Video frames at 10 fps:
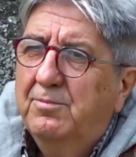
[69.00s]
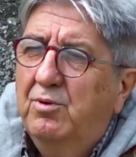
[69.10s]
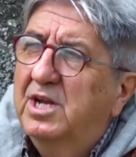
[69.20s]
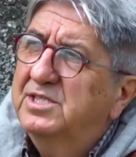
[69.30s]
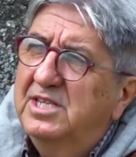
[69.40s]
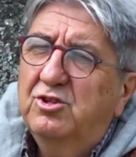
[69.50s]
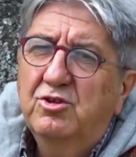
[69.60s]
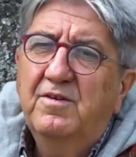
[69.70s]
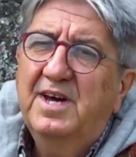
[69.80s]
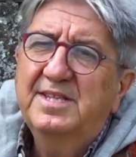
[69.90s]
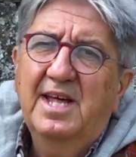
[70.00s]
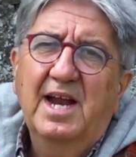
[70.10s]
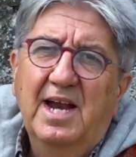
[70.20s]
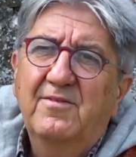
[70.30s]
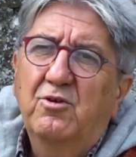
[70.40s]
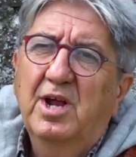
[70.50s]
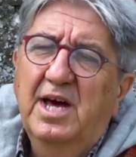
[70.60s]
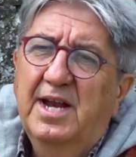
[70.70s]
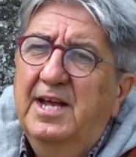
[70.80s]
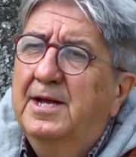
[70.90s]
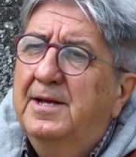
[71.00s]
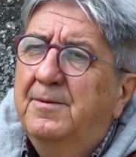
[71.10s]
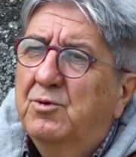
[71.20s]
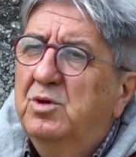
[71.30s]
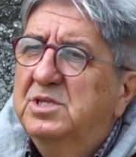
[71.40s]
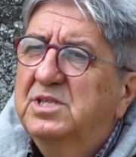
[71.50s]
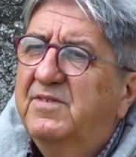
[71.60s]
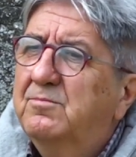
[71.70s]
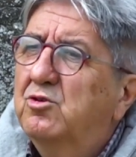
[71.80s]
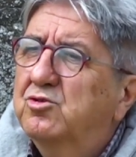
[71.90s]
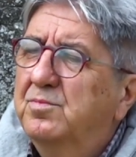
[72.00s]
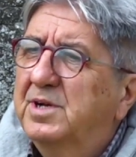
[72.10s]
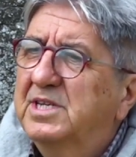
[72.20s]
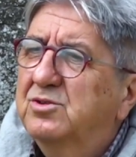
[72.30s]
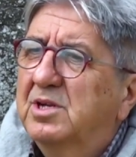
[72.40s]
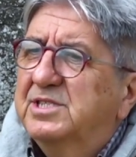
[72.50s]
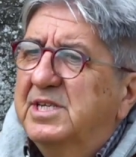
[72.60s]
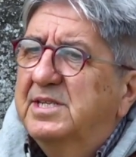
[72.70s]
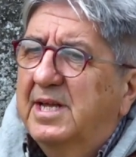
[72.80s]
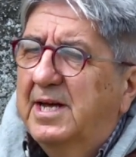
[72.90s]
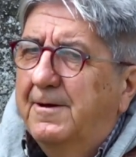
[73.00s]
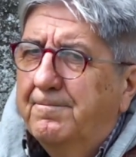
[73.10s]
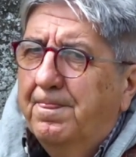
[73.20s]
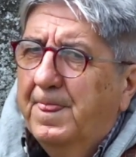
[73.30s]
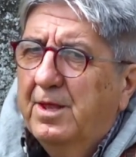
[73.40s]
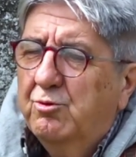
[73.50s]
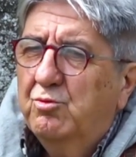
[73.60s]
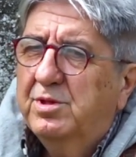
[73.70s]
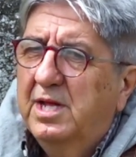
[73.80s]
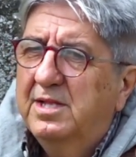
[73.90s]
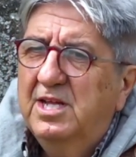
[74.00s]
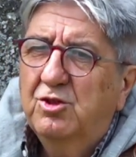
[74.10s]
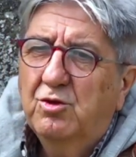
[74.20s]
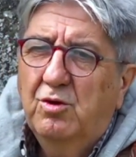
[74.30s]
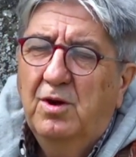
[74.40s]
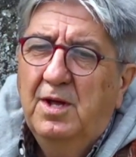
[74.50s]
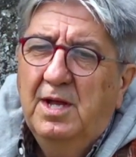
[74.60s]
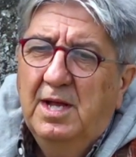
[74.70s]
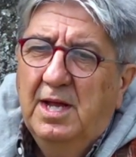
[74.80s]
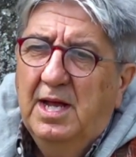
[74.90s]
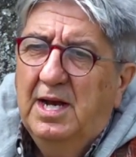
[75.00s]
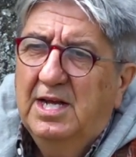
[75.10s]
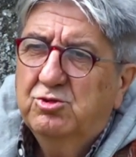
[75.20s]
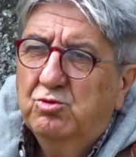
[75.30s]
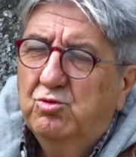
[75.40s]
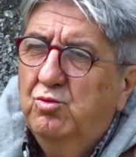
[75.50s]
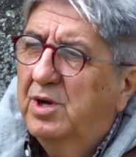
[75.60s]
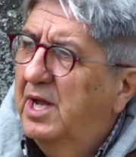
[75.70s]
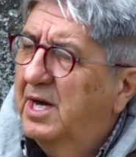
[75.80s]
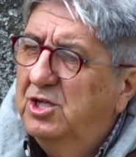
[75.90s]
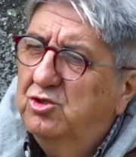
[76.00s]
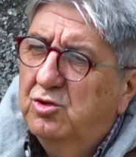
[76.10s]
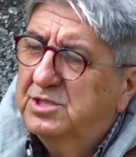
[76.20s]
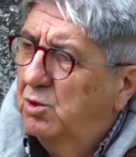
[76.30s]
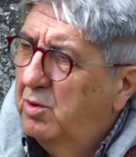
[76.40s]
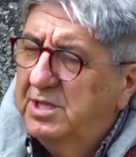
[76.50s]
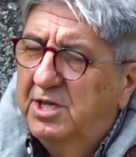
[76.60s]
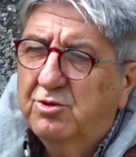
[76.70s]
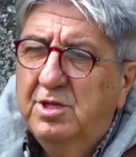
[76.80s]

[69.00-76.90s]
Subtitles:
In the church, at 6:30 in the morning, almost the entire village was there, also because